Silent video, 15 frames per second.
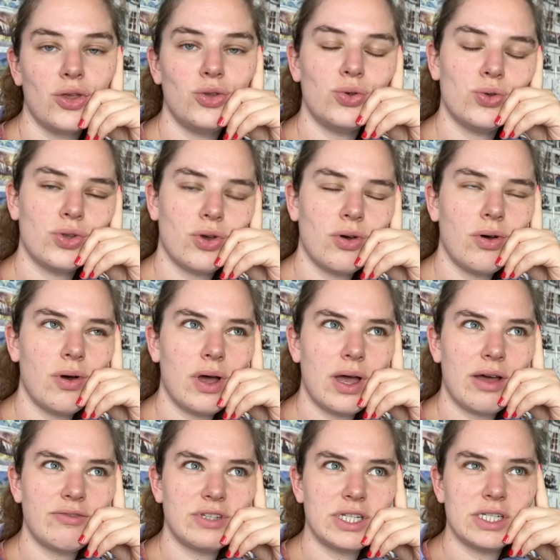You know how I
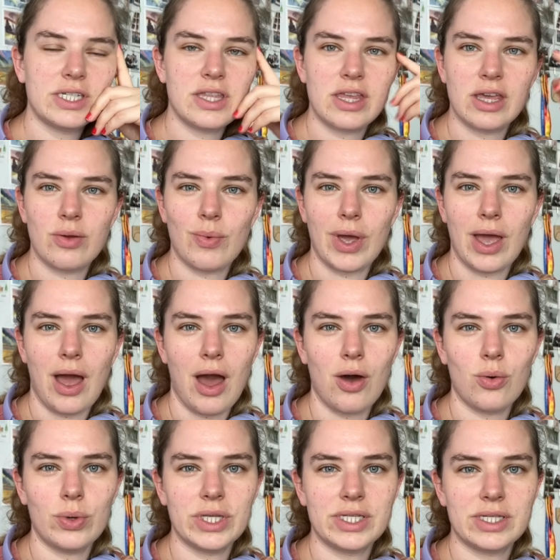have this thing where I
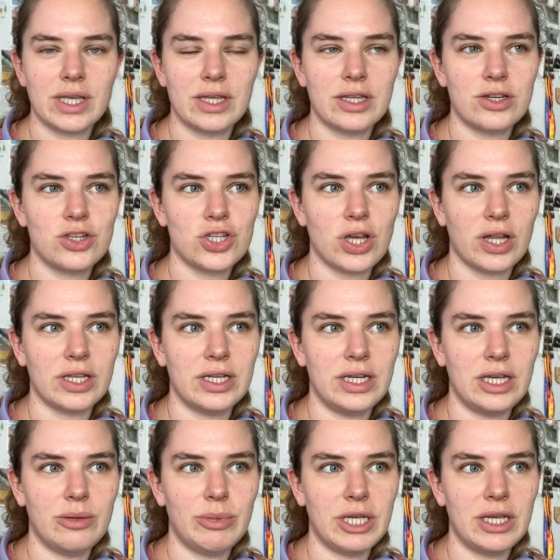always say that Charlie
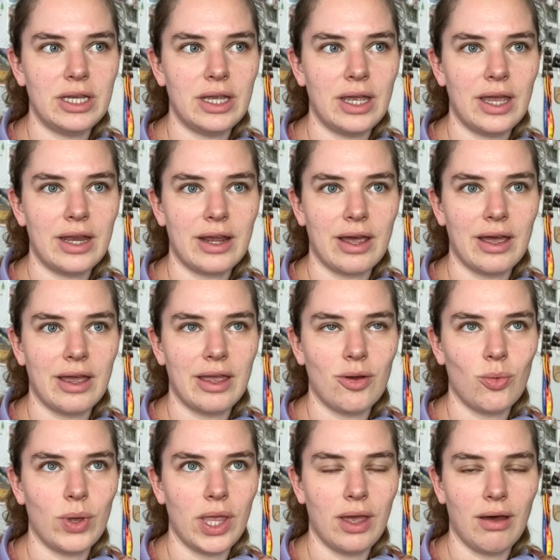Neebe and
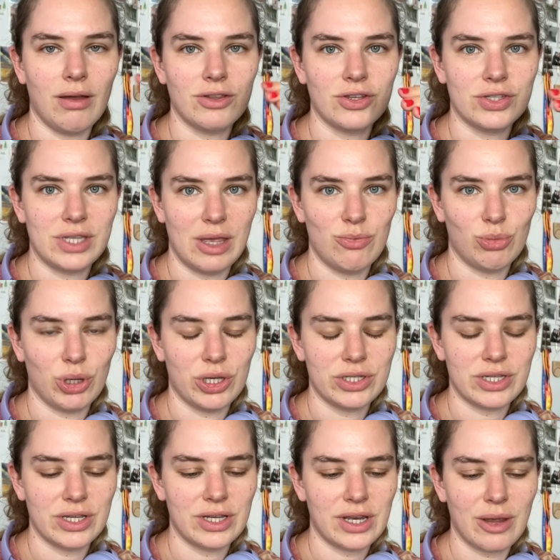we are the same
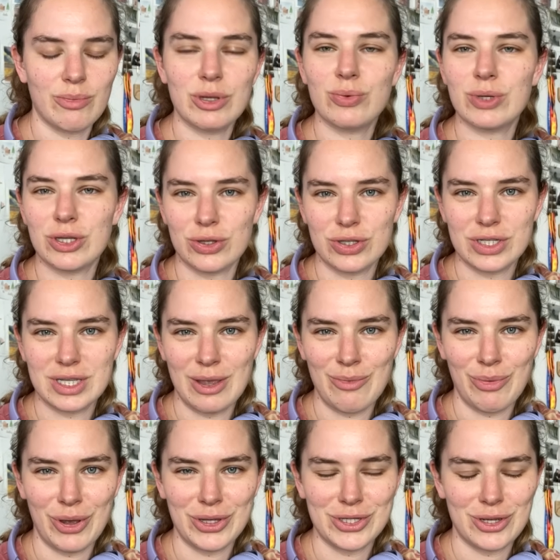person. I mean, we're not the same
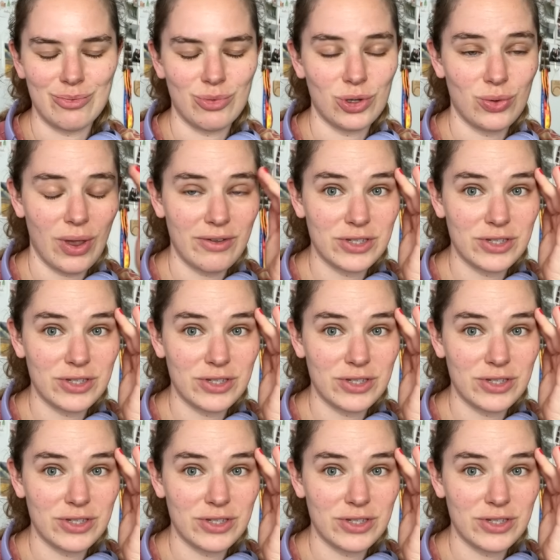person, but we have